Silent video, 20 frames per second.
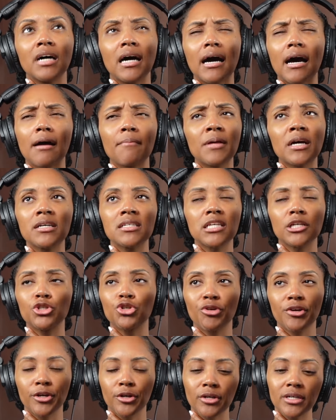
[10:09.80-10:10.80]
not gonna say
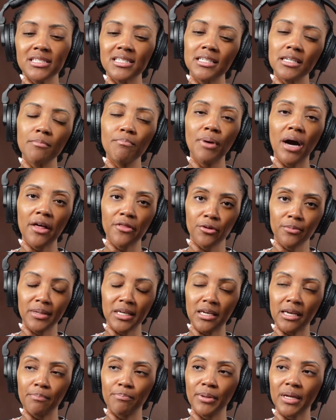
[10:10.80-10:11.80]
triggered because it didn't bother
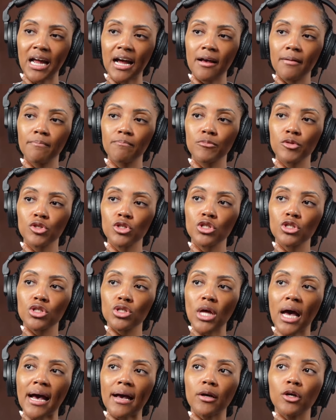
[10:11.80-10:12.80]
me, but
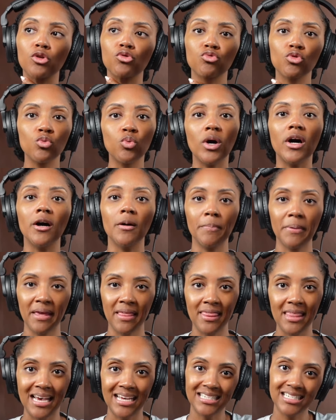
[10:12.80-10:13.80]
I grew up
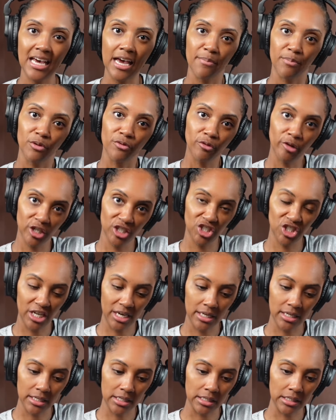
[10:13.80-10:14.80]
in that type of
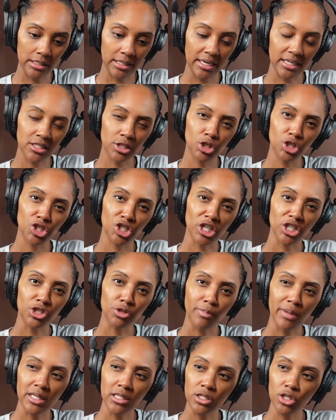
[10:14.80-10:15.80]
Christianity that's
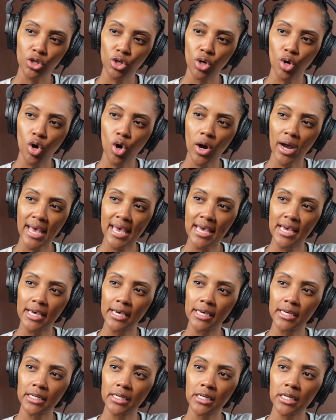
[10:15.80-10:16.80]
judgmental
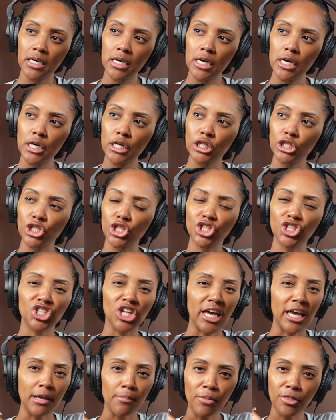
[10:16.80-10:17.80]
and
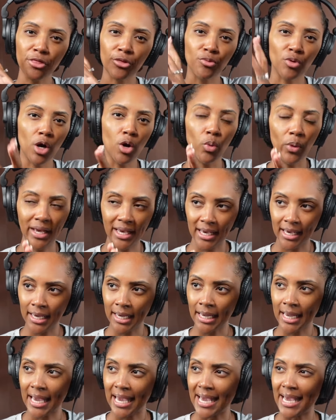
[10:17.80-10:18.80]
shame
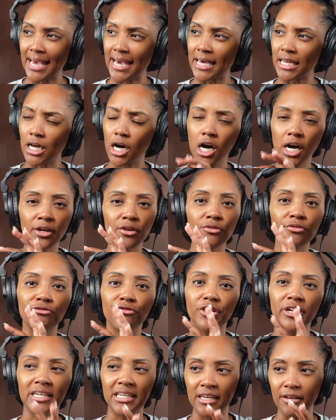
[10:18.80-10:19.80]
throwing and
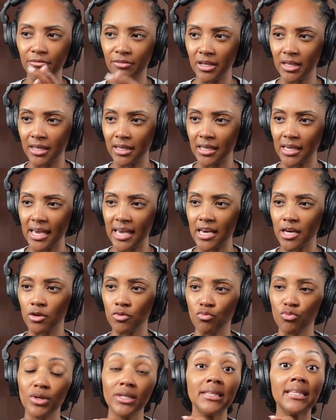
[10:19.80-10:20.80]
unforgiving
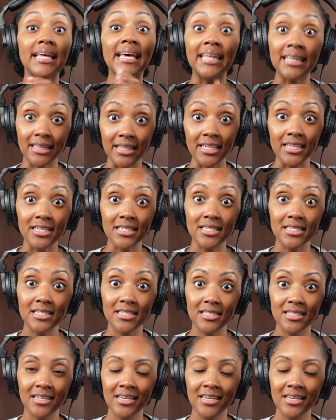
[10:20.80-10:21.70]
and relentless.